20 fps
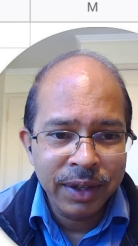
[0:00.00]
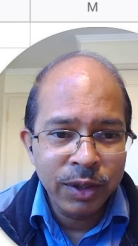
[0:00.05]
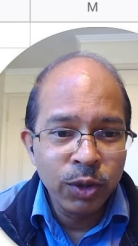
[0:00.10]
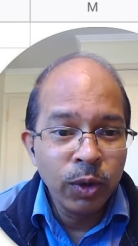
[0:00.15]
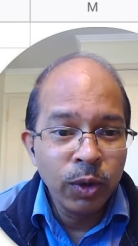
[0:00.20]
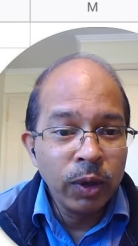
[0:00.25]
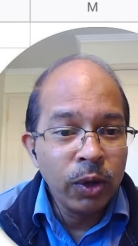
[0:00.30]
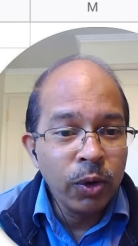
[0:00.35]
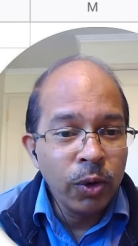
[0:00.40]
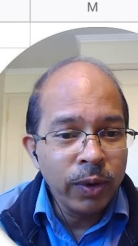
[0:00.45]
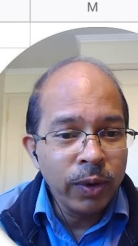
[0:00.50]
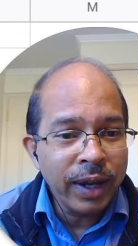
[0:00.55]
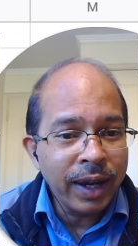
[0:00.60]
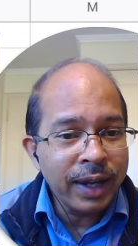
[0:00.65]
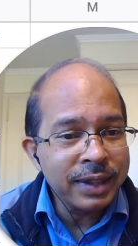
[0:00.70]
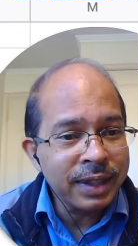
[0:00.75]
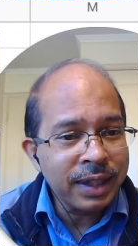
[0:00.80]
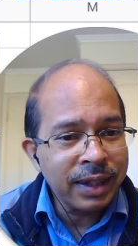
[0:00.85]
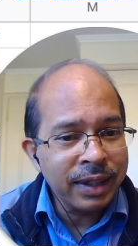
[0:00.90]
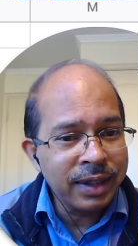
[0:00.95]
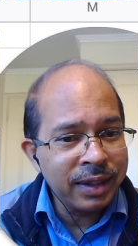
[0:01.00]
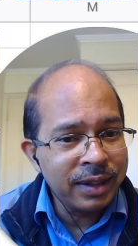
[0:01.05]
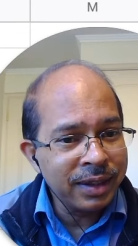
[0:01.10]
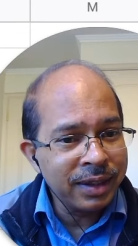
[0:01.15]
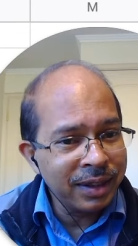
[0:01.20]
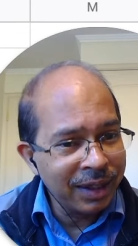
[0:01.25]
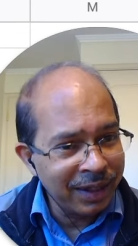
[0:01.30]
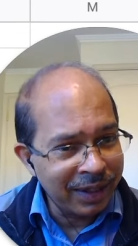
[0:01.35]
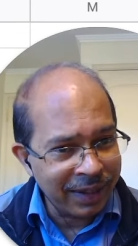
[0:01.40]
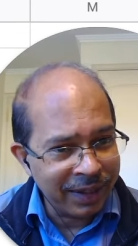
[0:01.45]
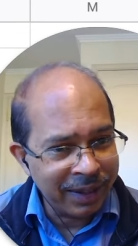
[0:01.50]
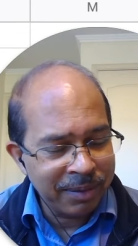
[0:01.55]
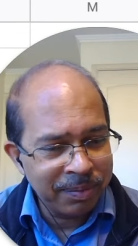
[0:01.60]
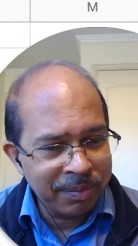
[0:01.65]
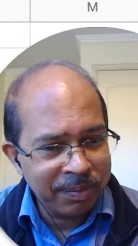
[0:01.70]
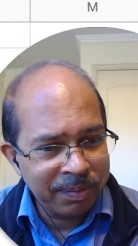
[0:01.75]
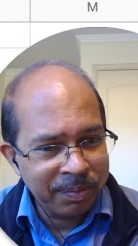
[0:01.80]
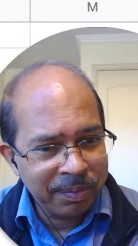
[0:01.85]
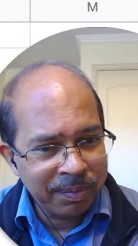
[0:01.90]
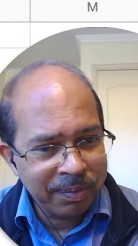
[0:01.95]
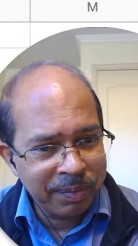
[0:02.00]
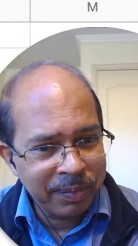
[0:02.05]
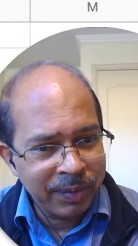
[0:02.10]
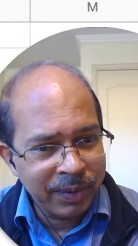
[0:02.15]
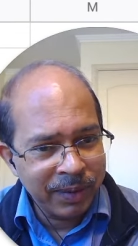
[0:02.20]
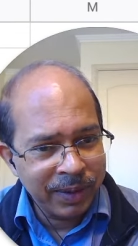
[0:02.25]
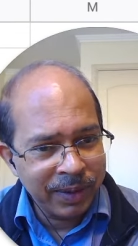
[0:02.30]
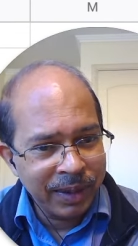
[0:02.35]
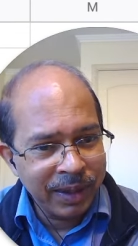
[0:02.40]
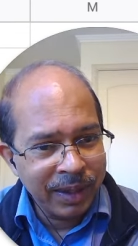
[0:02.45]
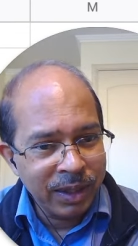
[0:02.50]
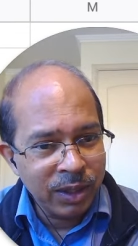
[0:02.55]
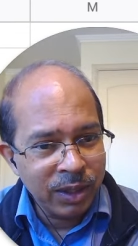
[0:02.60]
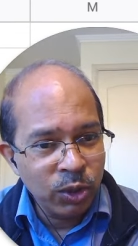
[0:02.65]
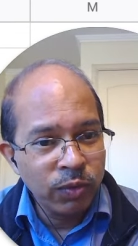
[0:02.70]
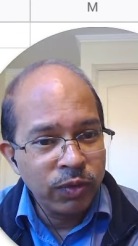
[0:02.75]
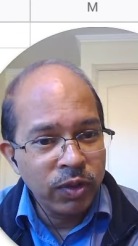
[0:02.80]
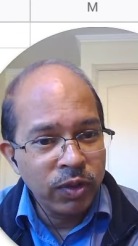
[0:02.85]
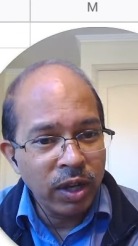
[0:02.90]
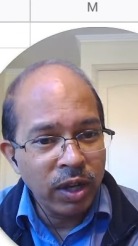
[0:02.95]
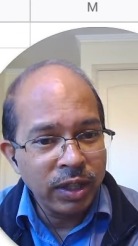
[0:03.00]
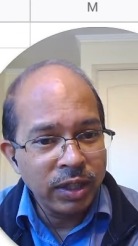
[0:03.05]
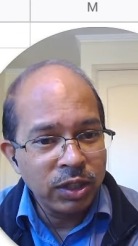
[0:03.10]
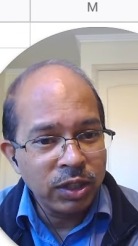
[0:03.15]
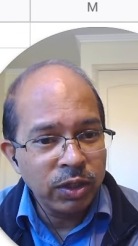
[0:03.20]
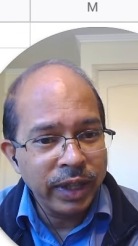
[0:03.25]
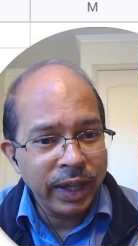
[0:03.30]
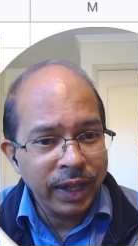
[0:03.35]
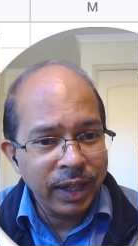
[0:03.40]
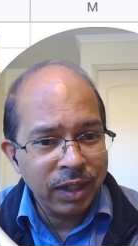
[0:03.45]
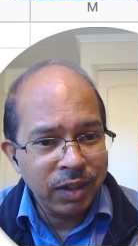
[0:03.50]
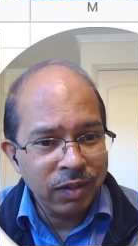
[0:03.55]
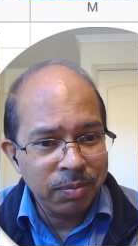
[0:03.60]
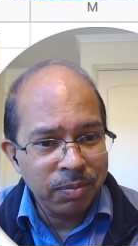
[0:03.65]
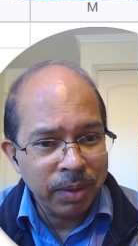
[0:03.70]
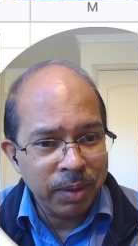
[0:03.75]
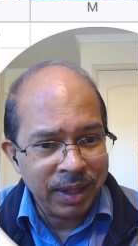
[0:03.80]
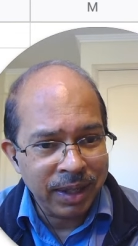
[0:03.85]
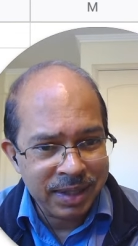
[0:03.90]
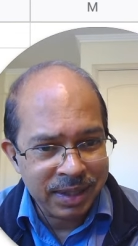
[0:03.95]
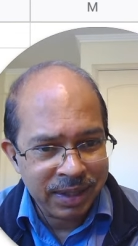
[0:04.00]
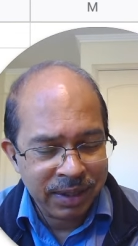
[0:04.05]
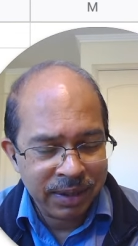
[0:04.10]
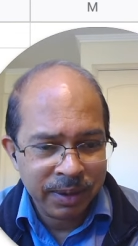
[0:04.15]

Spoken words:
loan has cleared early. You've gone into a negative balance here.